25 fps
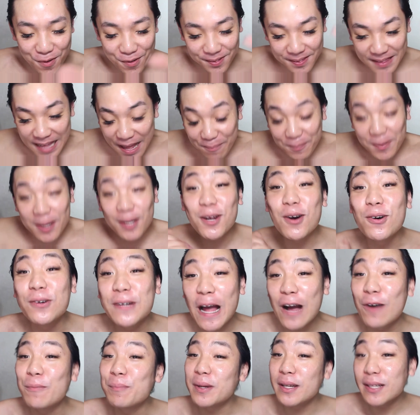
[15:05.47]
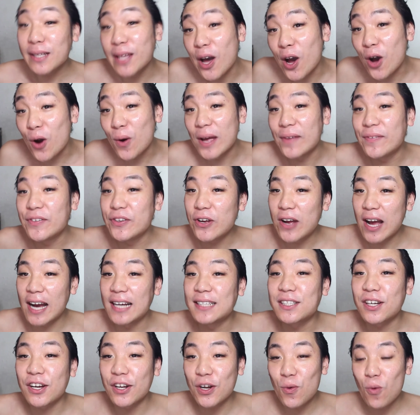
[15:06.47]
let me know down below if you
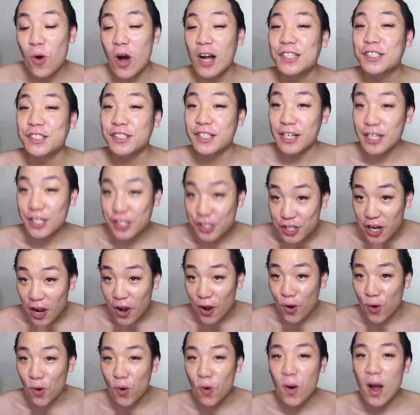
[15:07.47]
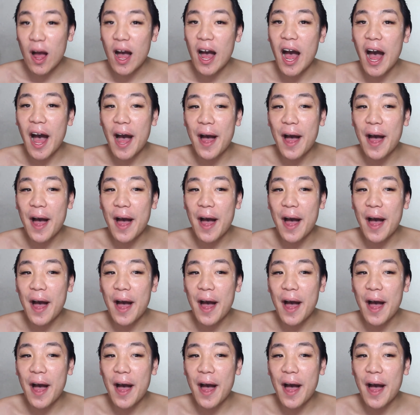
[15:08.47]
guys are gonna watch this show.